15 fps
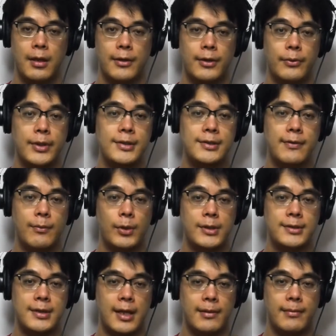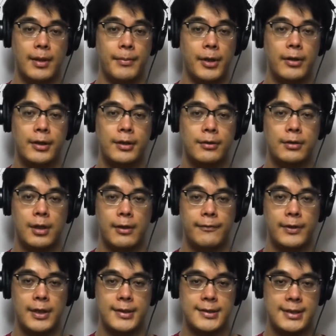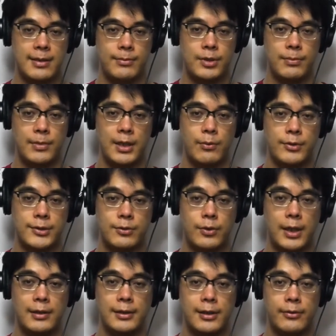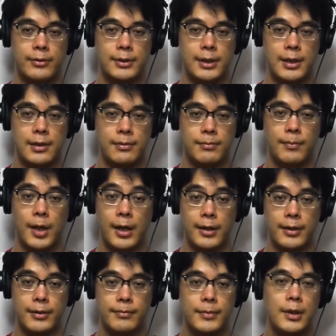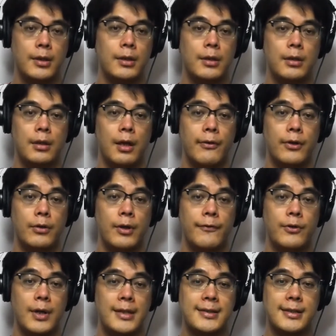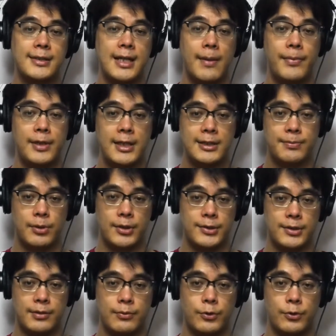The reason was that American coffee, it seemed to me, was quite literally mud.Although if you ask a Japanese person,